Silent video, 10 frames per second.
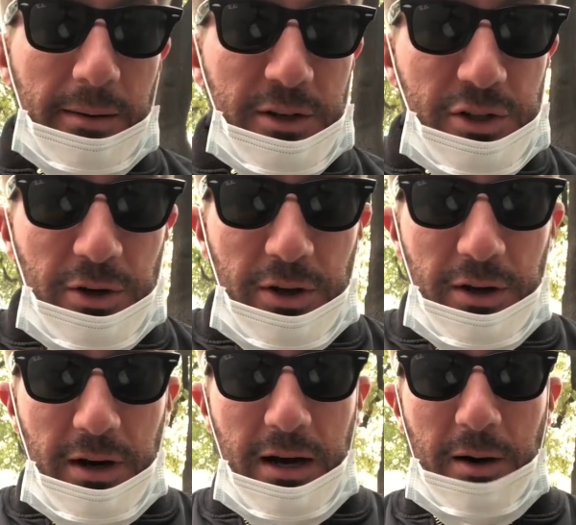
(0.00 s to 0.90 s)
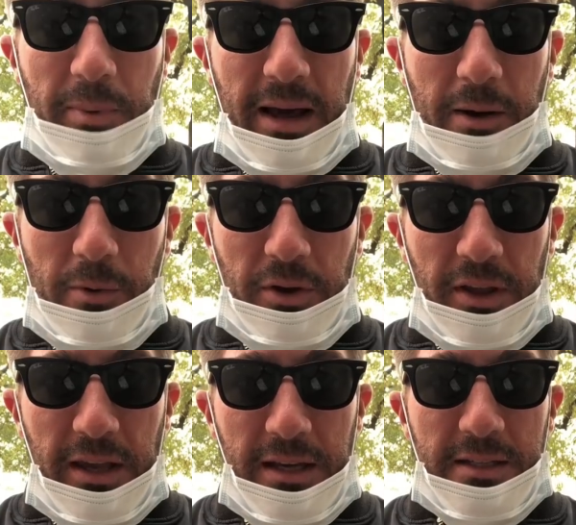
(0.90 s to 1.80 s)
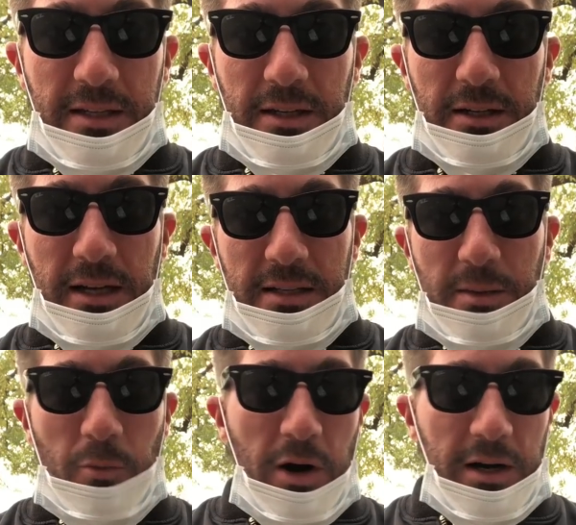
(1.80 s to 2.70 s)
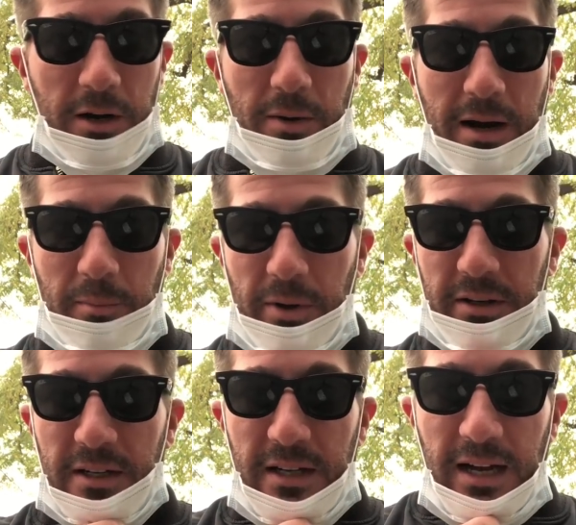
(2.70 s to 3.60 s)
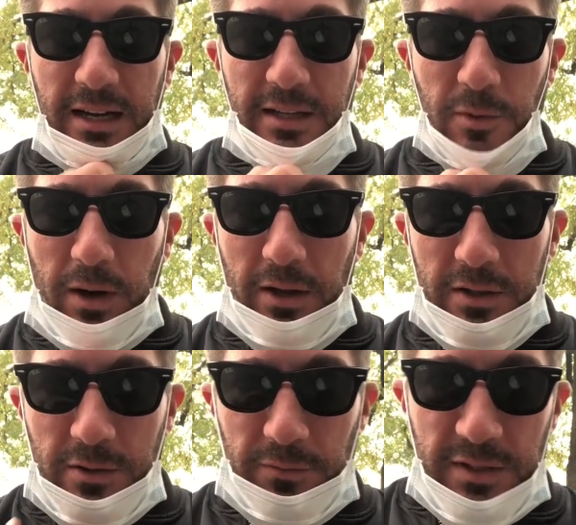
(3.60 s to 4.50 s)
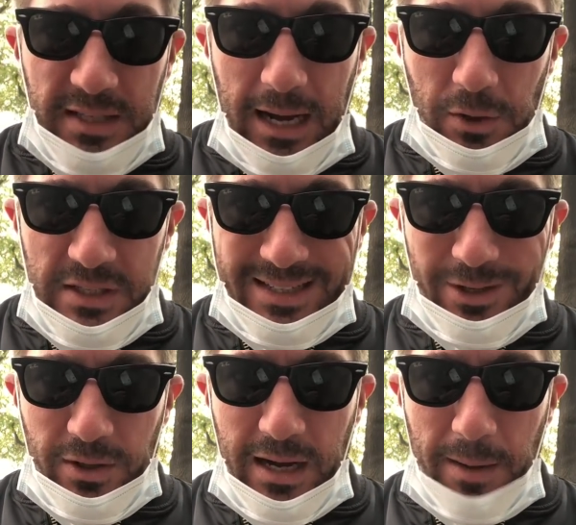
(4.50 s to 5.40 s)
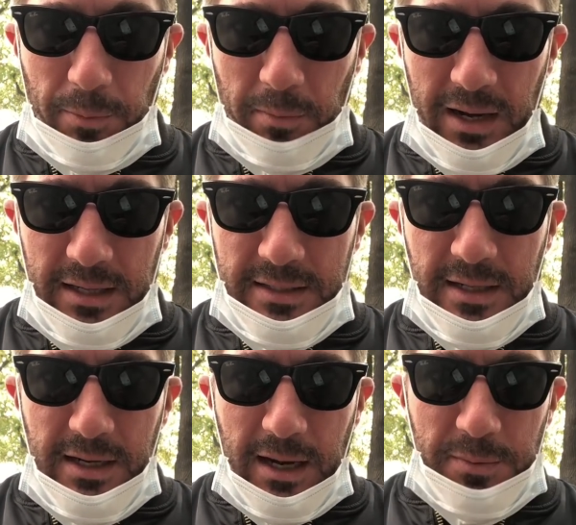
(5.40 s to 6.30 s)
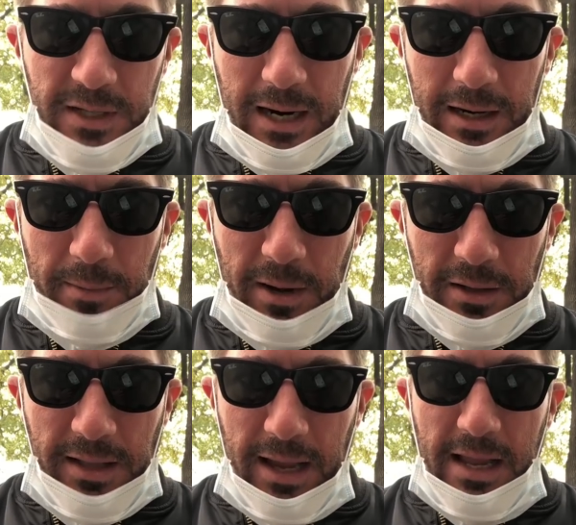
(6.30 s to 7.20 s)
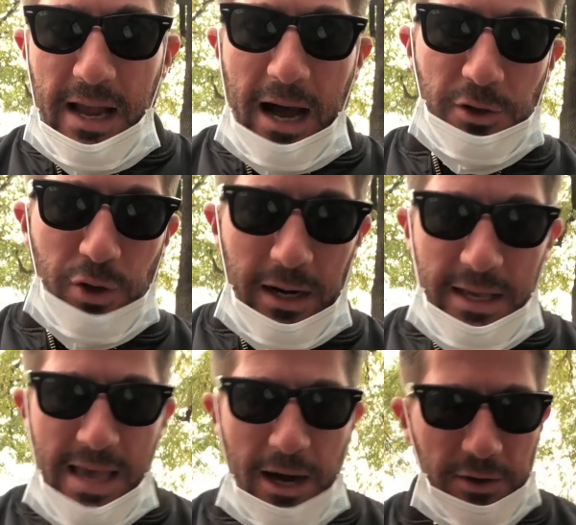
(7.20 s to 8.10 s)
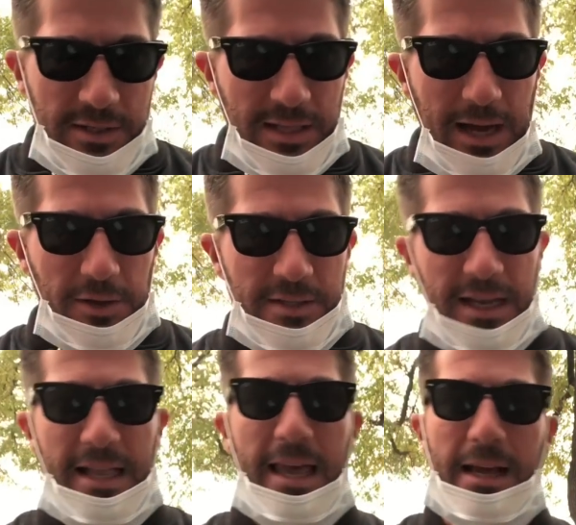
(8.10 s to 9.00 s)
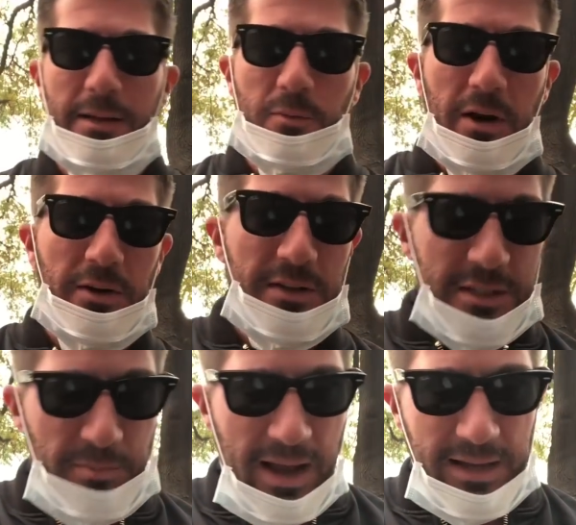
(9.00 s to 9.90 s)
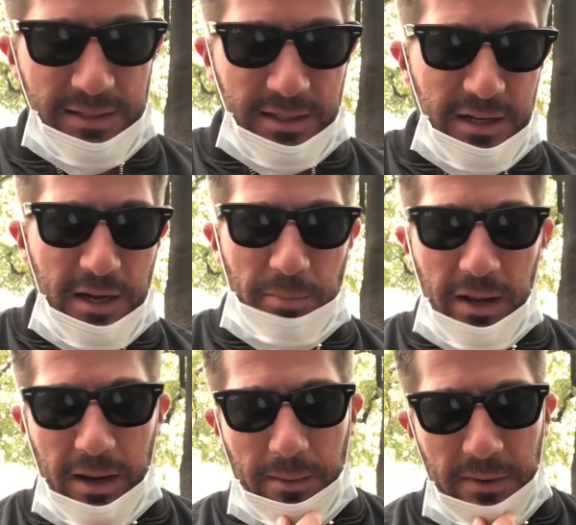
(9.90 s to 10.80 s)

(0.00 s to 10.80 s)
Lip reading: gonna show you how bad it really is as I'm walking around, but I need to wear this, so if the sound is a little compromised, I'm sorry about that. I'll try to yell as loud as I can wearing this mask, but